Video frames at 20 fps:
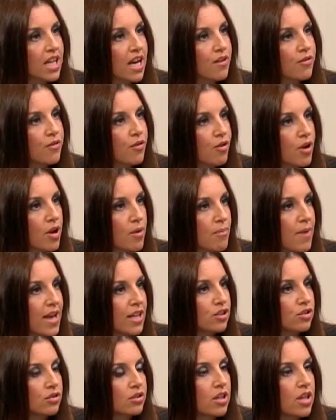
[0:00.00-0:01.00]
out for it and
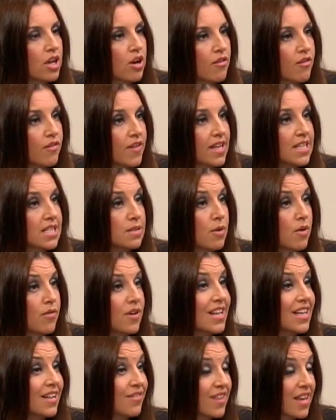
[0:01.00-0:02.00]
make sure that they're not victim of
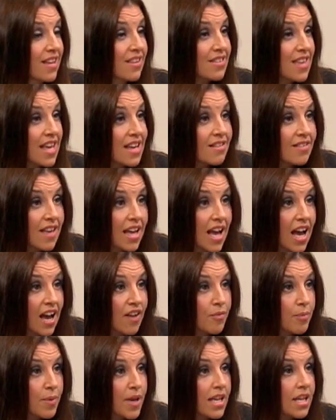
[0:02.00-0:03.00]
it, and if they think they
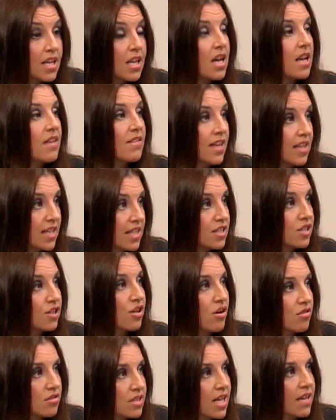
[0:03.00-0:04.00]
have been, they need to
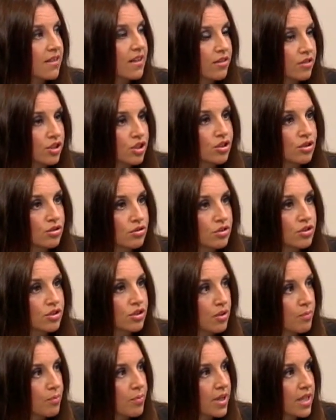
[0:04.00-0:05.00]
contact their insurance
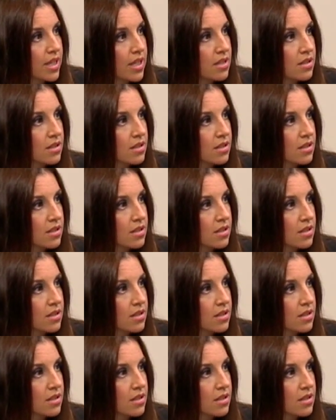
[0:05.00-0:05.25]
company. So